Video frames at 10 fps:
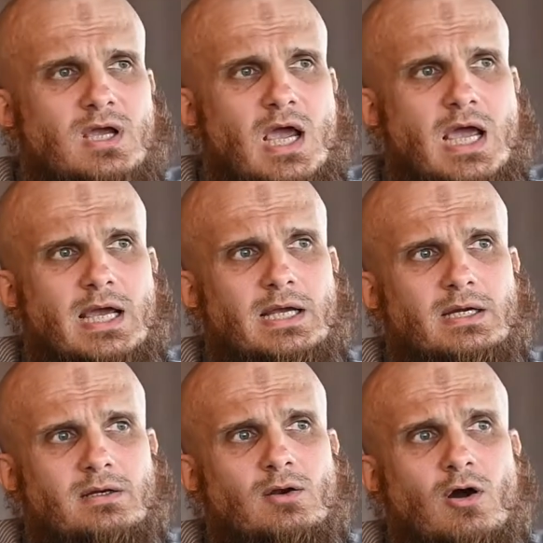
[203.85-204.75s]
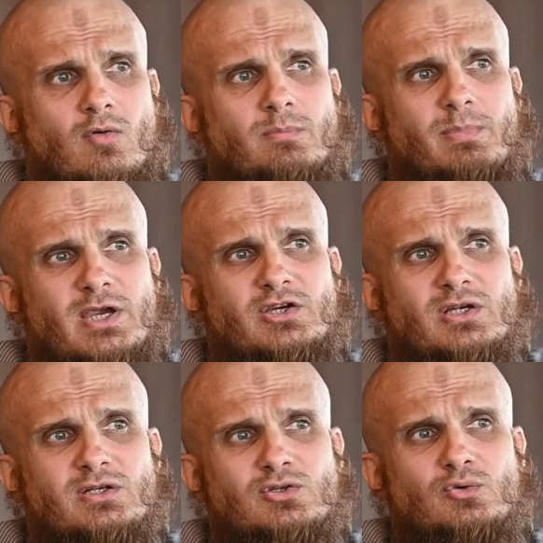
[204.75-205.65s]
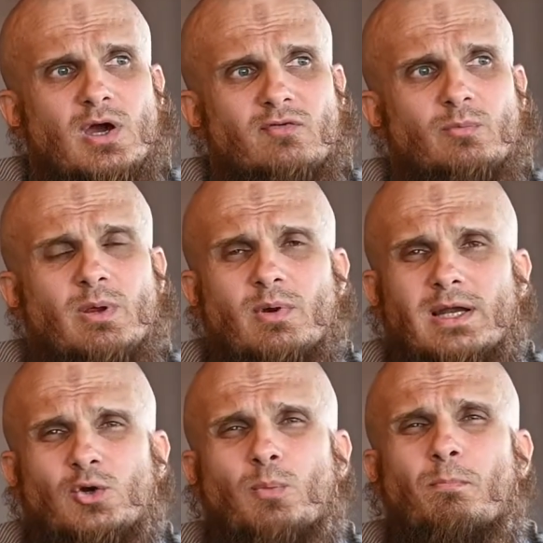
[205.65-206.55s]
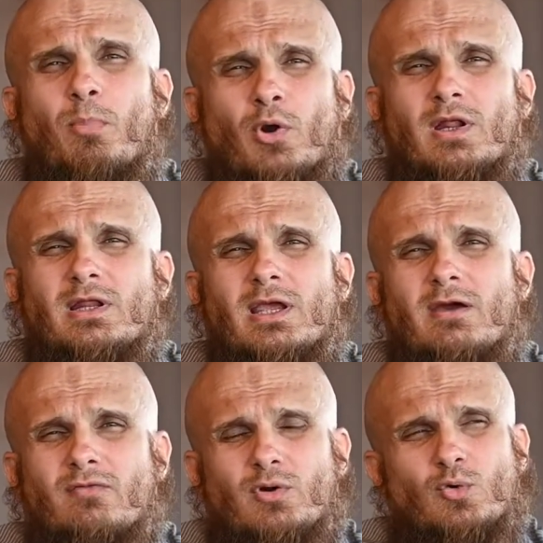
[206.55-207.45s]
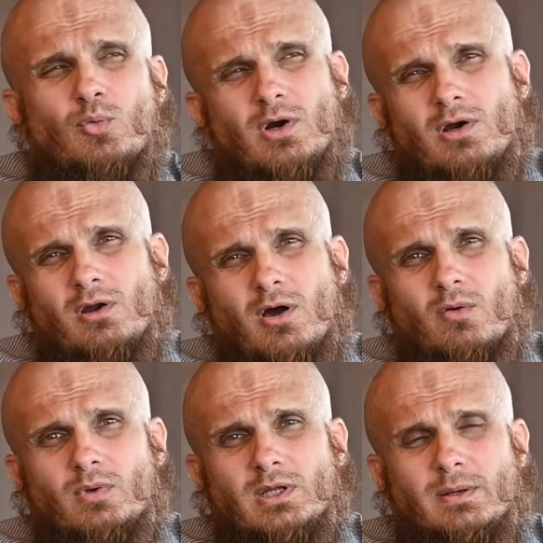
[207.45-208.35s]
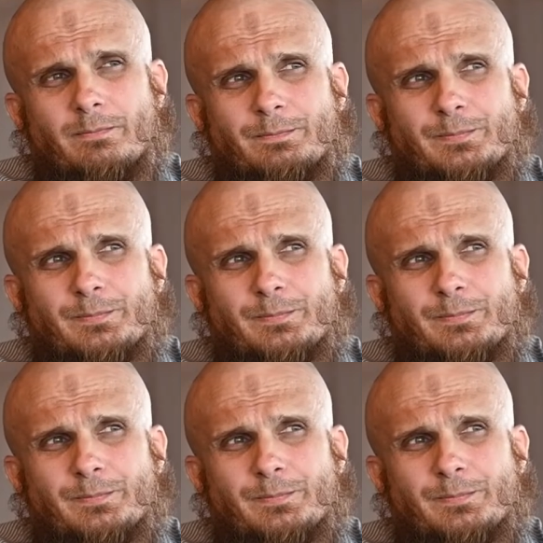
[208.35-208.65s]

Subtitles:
and along with patience, you have to be willing to put in the effort to work along with them.